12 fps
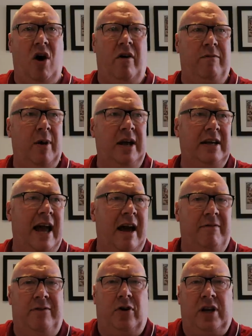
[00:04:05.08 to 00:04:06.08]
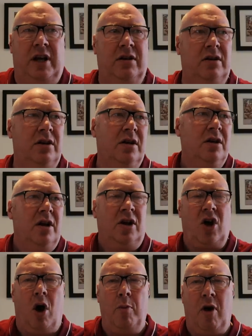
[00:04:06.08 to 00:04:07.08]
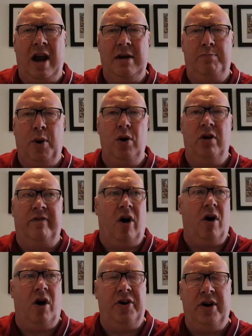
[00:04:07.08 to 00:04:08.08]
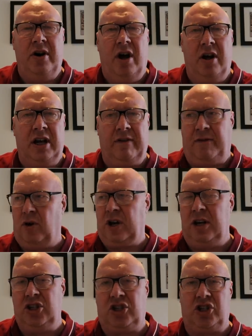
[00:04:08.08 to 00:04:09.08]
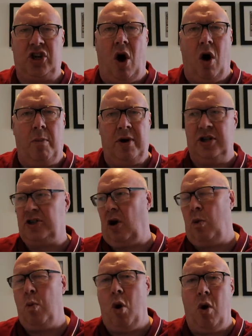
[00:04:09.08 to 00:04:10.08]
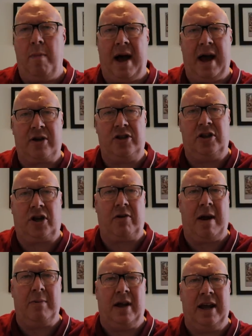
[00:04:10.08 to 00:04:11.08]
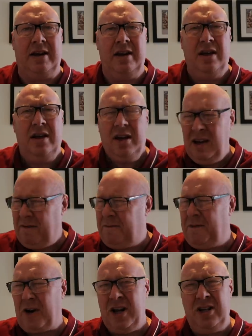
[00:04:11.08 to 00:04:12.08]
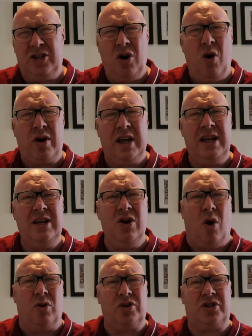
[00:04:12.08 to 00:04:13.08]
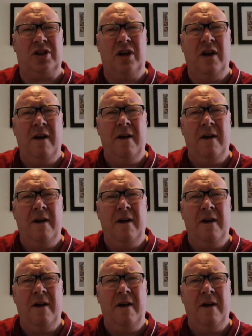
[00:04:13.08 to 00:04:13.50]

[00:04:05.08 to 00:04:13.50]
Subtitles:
halfway down fucking Comrade Boulevard and it fucking stop and he's got to walk back to the Kremlin? You're fucking talking nuts.